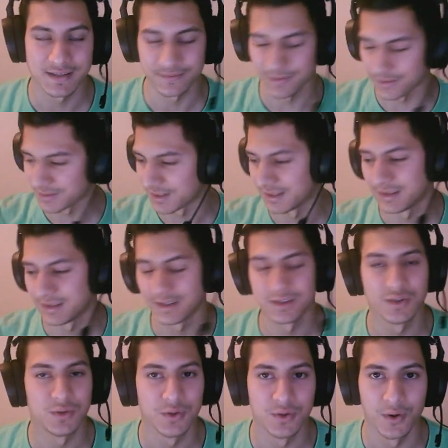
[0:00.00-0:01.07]
If there's anything
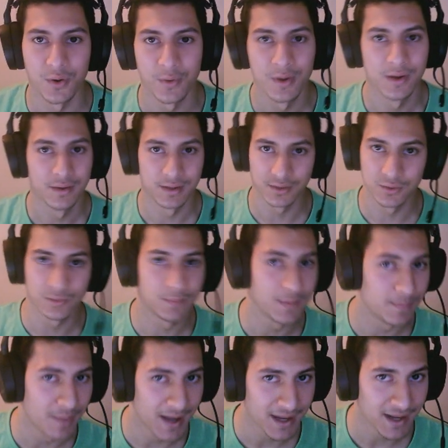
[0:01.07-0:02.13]
you know that could be
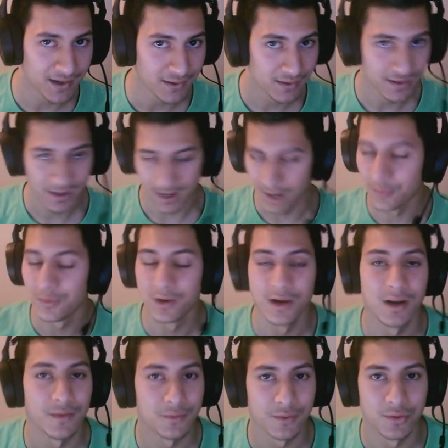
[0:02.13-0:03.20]
better, I would
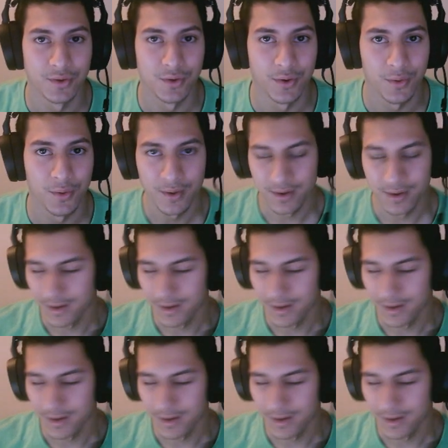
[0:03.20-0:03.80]
love to know.